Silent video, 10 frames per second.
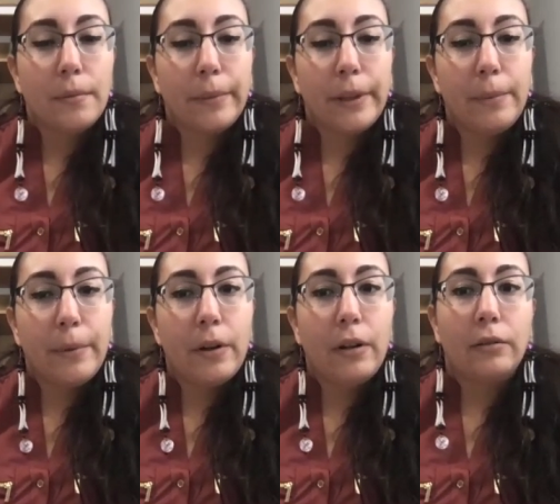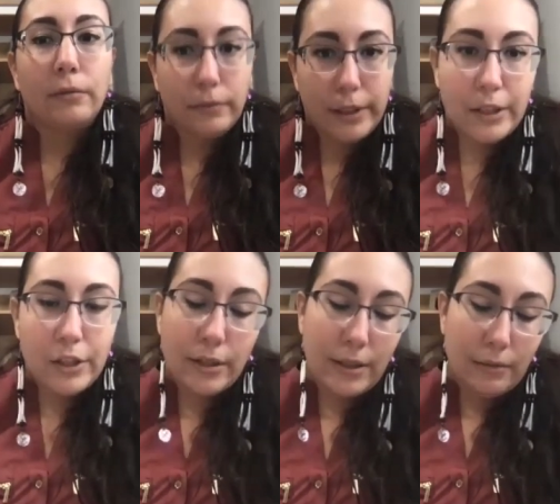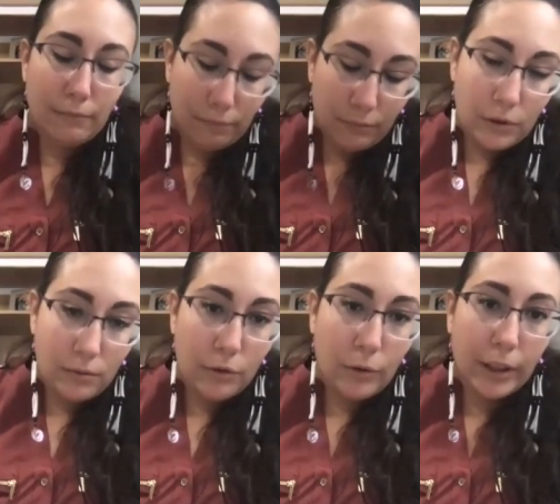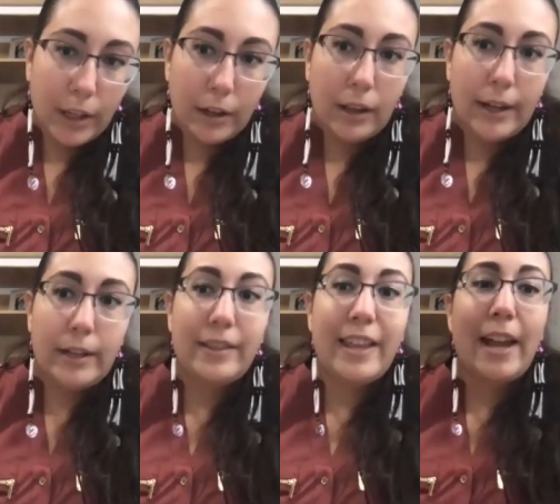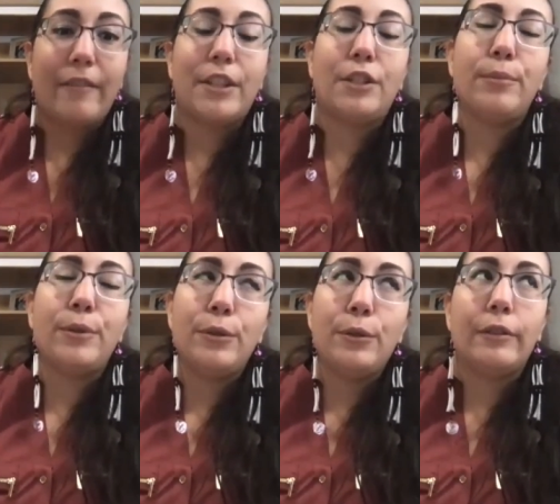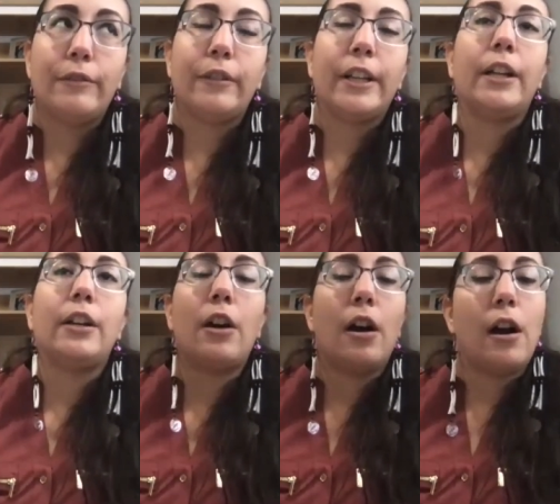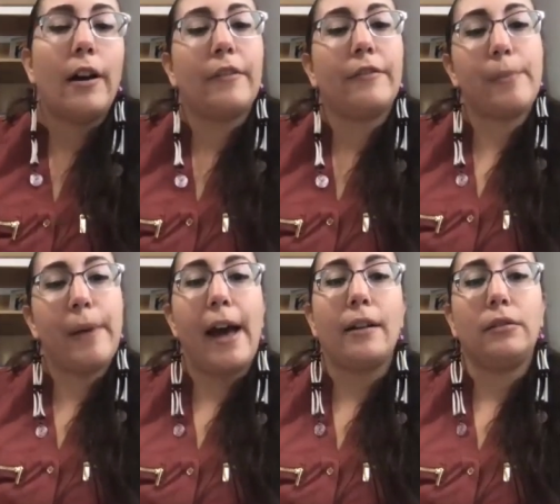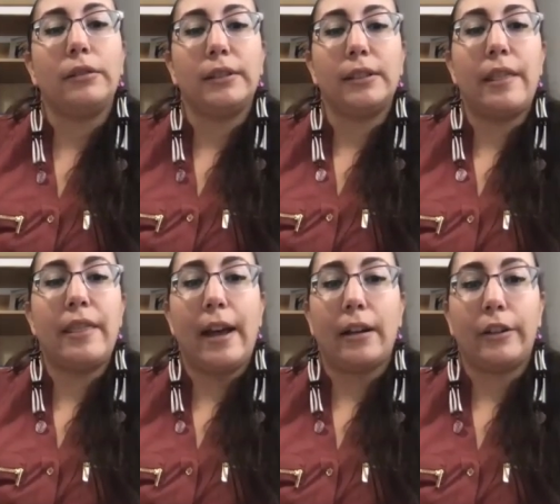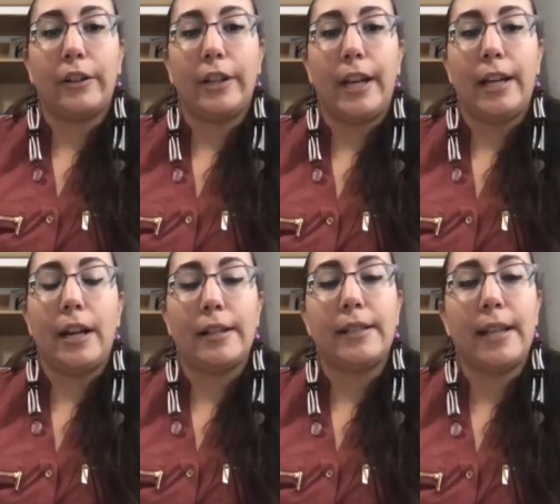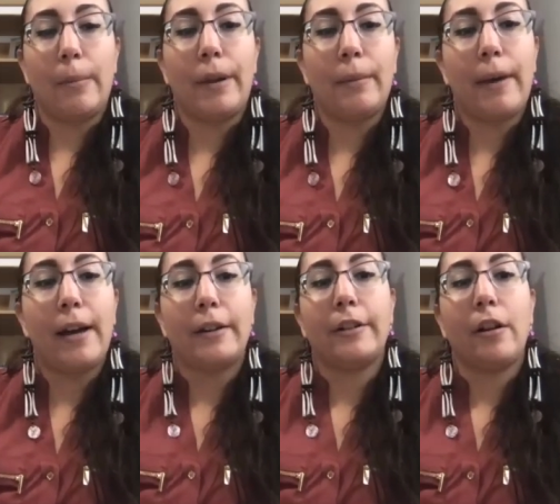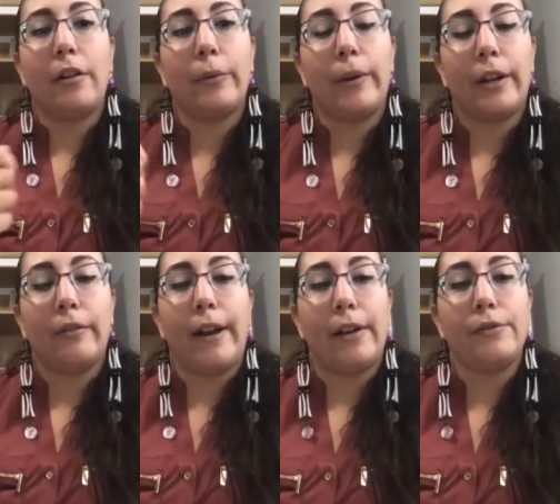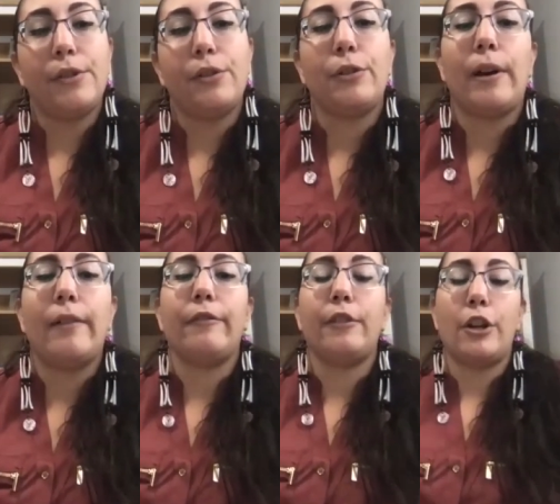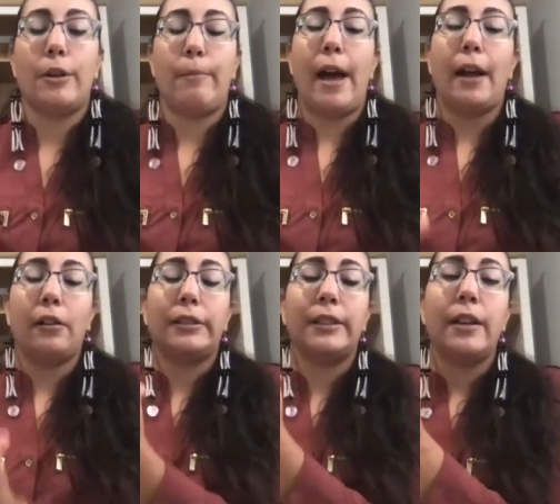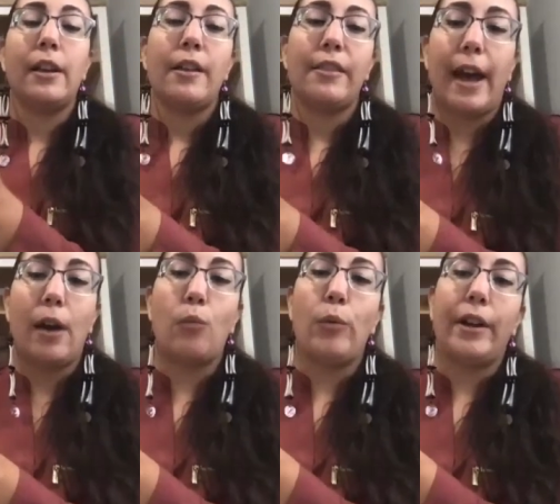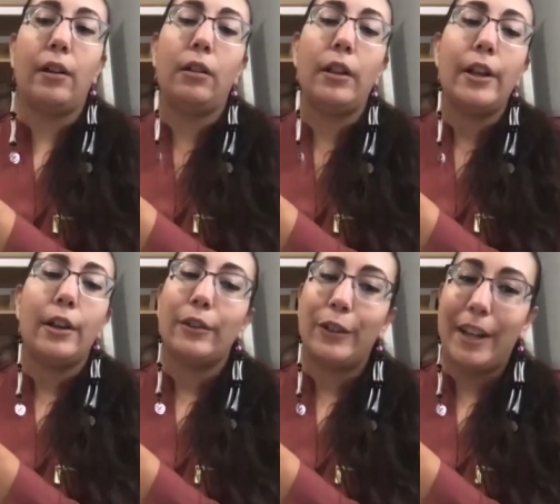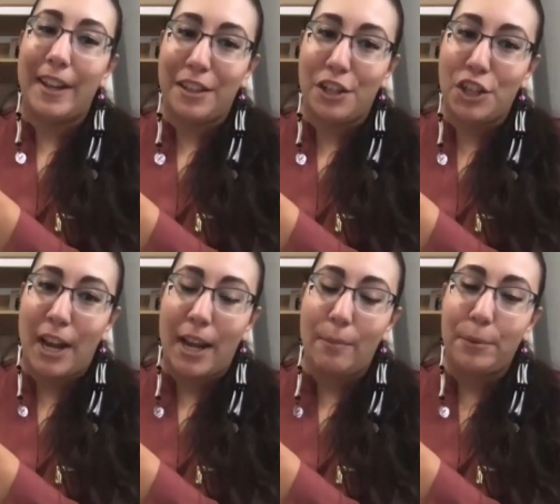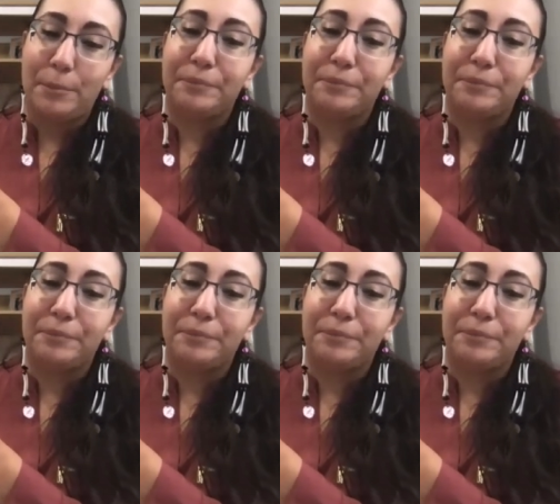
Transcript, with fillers: people, such as in North Carolina, they have these beautifully carved paddles that create a stamping pattern all the way around. So you have your paddles that will create the shape,